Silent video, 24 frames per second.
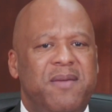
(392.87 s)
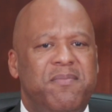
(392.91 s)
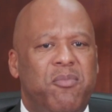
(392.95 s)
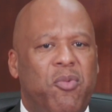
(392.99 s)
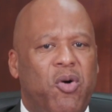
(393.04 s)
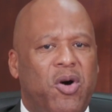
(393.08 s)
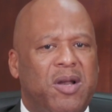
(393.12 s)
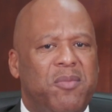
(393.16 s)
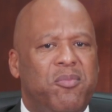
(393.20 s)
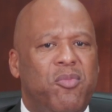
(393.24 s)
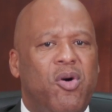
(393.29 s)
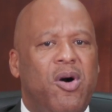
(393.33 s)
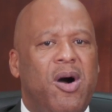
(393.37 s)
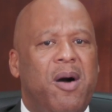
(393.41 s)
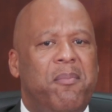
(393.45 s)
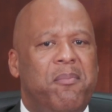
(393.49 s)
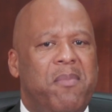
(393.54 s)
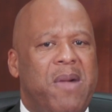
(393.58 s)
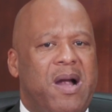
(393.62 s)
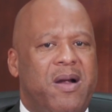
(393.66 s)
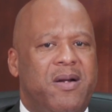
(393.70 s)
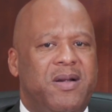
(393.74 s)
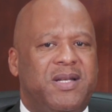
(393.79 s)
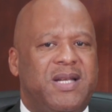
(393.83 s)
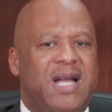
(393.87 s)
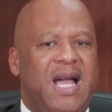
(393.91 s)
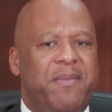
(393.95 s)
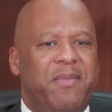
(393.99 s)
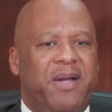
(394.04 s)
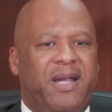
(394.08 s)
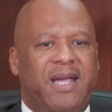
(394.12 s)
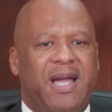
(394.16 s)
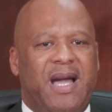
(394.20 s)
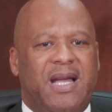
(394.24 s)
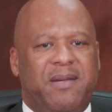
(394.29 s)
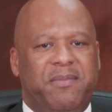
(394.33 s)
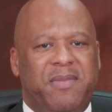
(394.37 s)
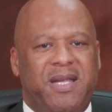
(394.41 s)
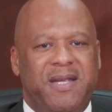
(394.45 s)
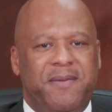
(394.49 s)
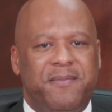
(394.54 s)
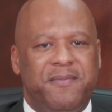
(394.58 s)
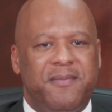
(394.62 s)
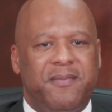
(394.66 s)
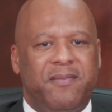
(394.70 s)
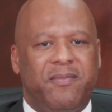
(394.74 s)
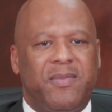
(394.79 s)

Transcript: Mortimer Maritime Academy